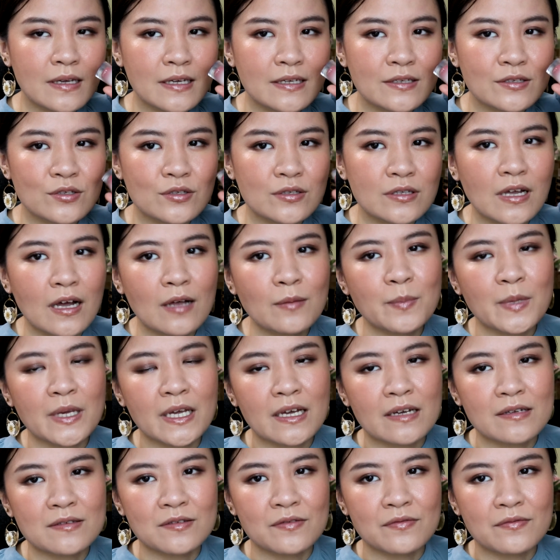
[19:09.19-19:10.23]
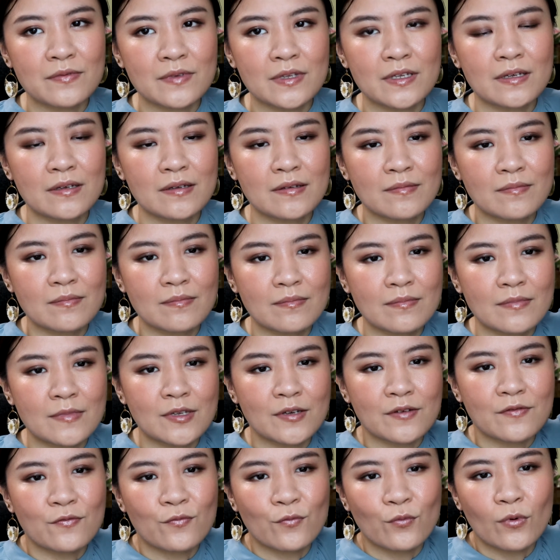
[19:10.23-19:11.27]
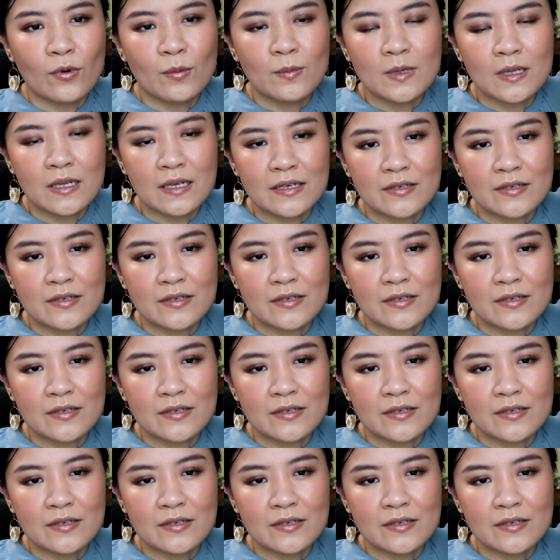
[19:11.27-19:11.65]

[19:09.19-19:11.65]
It's not because of the formula,